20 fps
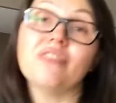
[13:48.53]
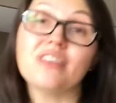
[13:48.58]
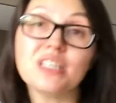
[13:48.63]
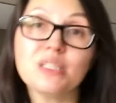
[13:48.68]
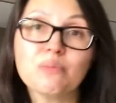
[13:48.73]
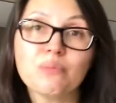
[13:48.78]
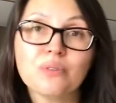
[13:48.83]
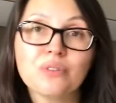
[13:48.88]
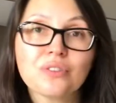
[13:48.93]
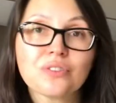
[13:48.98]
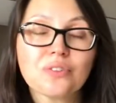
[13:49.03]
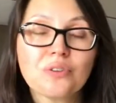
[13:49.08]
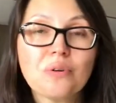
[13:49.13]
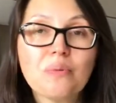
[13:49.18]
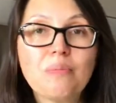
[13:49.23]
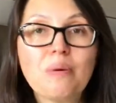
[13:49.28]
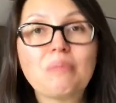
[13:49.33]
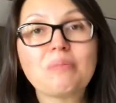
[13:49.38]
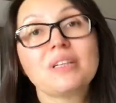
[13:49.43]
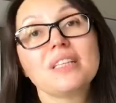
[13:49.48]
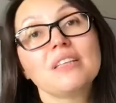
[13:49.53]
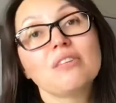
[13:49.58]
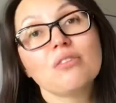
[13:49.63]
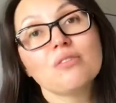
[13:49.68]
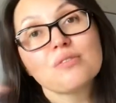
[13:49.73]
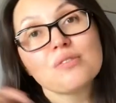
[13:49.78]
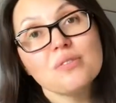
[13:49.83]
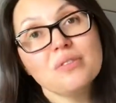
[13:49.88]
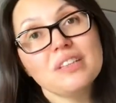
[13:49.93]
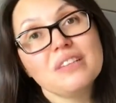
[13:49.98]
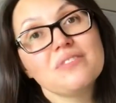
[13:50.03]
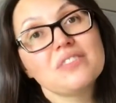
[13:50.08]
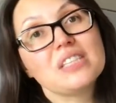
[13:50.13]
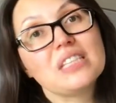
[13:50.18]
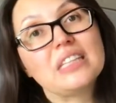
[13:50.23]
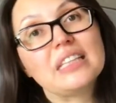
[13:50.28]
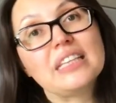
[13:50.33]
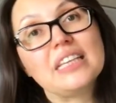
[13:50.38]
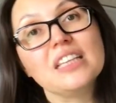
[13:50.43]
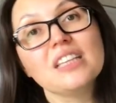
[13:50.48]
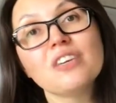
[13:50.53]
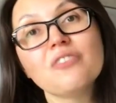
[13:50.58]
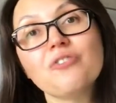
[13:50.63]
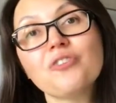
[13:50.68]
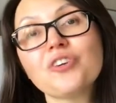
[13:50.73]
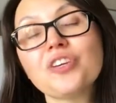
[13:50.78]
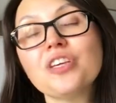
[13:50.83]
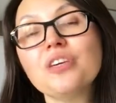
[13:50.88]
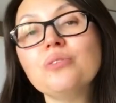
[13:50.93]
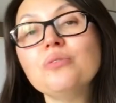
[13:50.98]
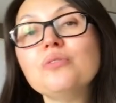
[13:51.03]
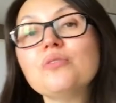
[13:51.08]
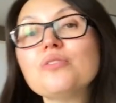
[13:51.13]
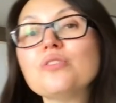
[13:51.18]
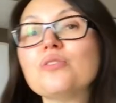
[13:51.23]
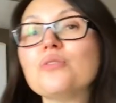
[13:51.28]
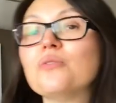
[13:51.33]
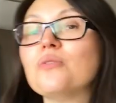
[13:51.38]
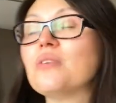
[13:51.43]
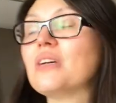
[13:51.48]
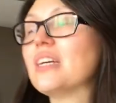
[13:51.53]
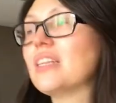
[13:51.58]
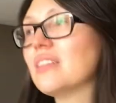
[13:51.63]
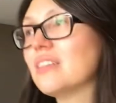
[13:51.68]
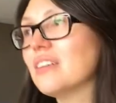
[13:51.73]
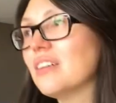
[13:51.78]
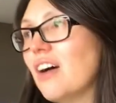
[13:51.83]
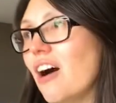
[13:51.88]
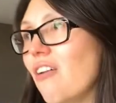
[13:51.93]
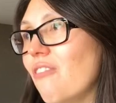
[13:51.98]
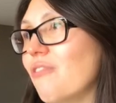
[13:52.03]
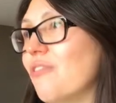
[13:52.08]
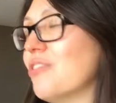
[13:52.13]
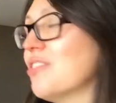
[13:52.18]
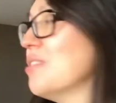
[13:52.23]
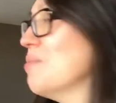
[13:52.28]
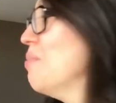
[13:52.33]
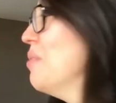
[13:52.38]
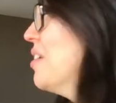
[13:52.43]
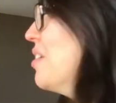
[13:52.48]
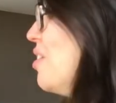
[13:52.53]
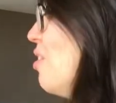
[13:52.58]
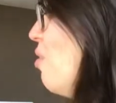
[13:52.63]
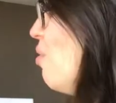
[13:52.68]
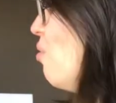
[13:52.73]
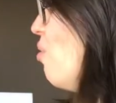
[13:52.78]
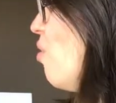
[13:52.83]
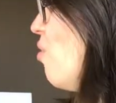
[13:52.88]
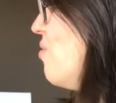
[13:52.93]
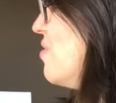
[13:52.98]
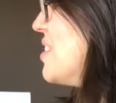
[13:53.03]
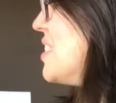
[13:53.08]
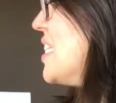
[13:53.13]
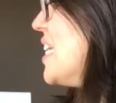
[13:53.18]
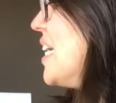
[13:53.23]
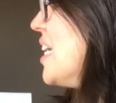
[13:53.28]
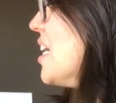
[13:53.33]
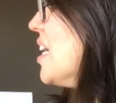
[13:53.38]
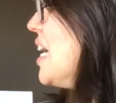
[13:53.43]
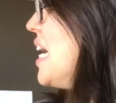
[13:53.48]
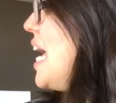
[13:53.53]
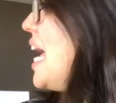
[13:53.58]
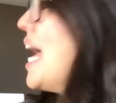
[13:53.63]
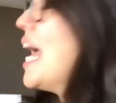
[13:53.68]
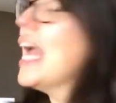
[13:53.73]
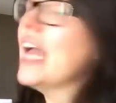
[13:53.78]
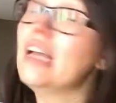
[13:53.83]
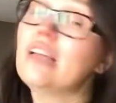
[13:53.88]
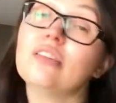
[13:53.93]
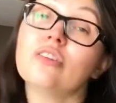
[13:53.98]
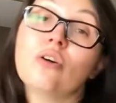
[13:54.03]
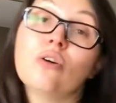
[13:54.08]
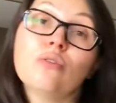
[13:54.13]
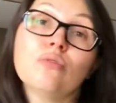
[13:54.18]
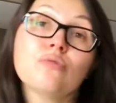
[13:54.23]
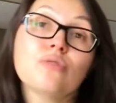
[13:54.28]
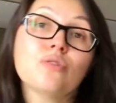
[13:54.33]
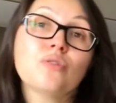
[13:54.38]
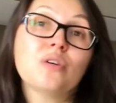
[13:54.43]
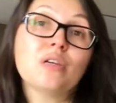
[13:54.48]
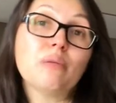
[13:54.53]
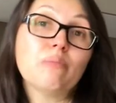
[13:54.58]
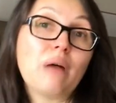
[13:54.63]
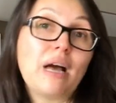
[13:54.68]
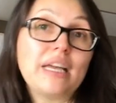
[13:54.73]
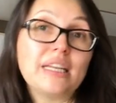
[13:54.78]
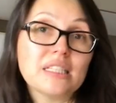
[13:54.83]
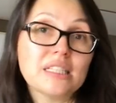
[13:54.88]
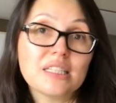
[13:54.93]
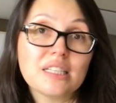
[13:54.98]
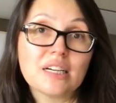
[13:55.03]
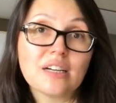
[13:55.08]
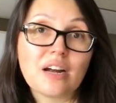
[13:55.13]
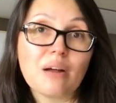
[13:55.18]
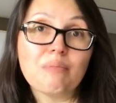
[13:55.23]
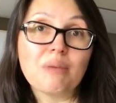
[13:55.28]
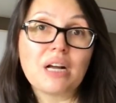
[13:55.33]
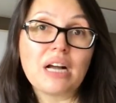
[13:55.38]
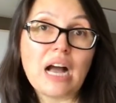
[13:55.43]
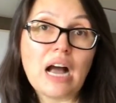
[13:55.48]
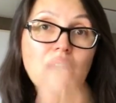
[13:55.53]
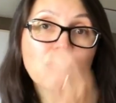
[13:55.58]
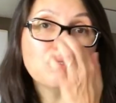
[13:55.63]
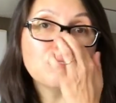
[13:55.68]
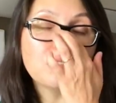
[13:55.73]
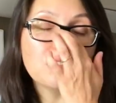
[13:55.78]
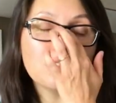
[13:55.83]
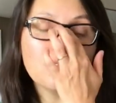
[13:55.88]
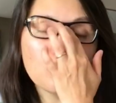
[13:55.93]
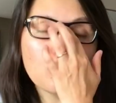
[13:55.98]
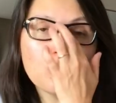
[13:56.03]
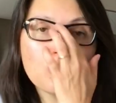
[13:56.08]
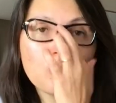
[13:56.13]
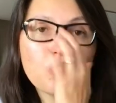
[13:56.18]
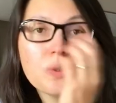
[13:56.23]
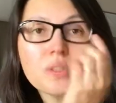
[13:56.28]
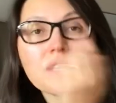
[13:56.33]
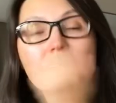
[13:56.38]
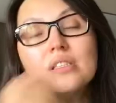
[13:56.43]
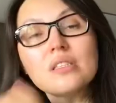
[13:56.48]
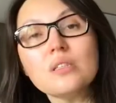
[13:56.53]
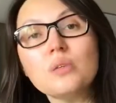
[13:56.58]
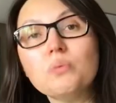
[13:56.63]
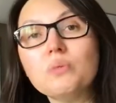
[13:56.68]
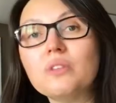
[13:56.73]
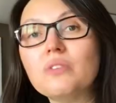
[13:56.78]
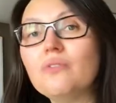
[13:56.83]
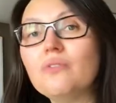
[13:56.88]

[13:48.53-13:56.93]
Facebook group. I'm gonna also leave the link for you so you can comfortably go over there and also in my Instagram account and the stories you will